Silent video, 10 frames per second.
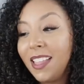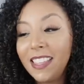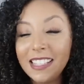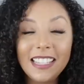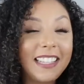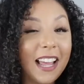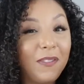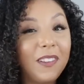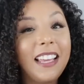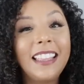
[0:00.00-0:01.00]
This is
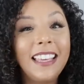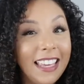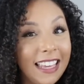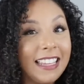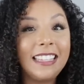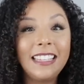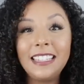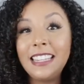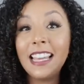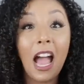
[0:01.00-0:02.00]
definitely the easy
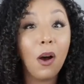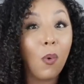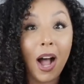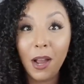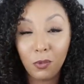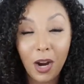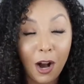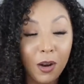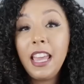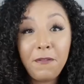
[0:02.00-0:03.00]
DIY
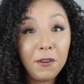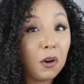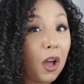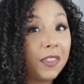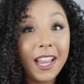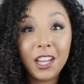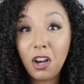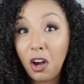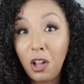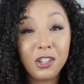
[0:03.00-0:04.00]
route if you're on that
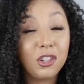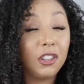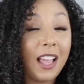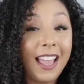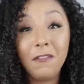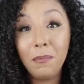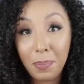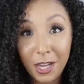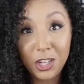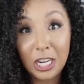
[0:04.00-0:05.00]
college life
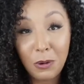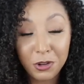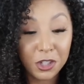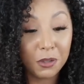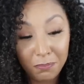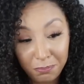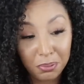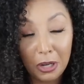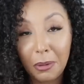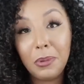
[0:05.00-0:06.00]
budget, which is
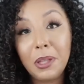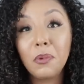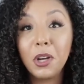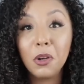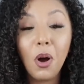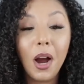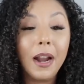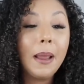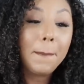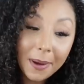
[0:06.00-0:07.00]
probably where you
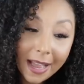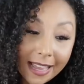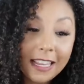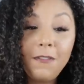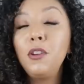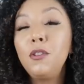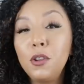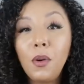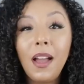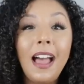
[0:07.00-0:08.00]
are. But if you
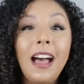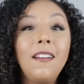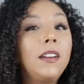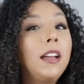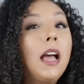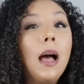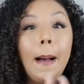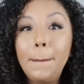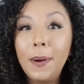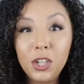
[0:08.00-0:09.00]
do have
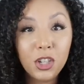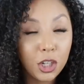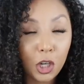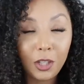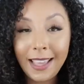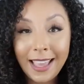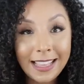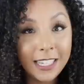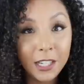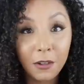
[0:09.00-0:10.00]
a bunch of curly
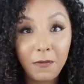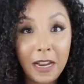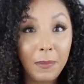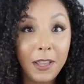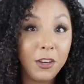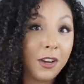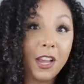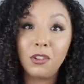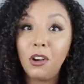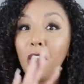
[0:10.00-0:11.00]
heads in your family and you
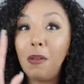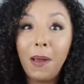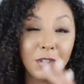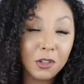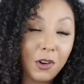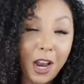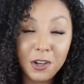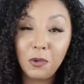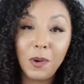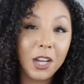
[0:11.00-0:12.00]
guys are all about to
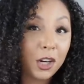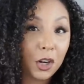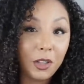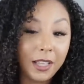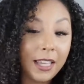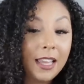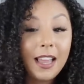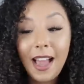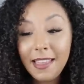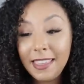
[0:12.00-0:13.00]
graduate curly,
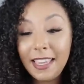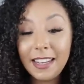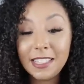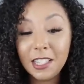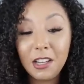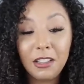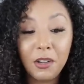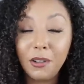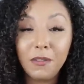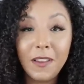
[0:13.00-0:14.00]
I think it is a good
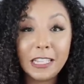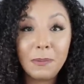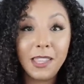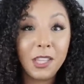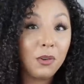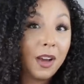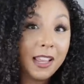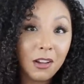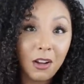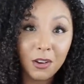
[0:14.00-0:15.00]
little investment that you
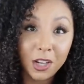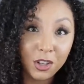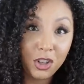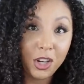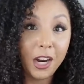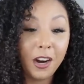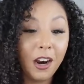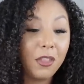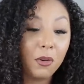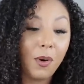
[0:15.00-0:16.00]
guys all could share.
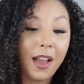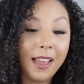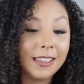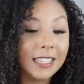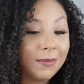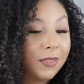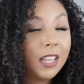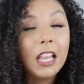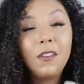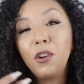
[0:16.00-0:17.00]
Otherwise,
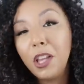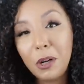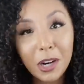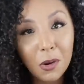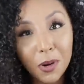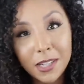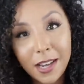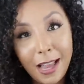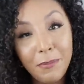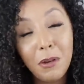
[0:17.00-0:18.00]
if you're only gonna wear it one
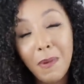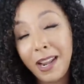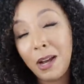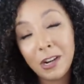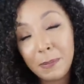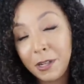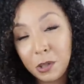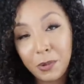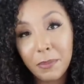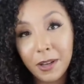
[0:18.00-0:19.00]
time, you might not wanna spend
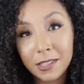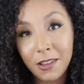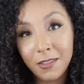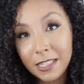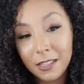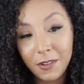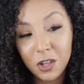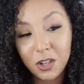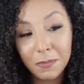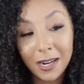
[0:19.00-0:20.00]
20 bucks on this
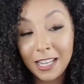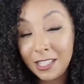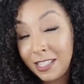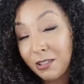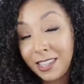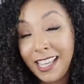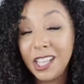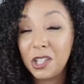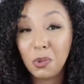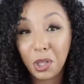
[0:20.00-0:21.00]
invention, but I still think
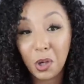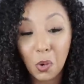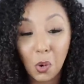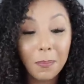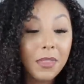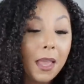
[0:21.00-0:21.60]
it's really cool.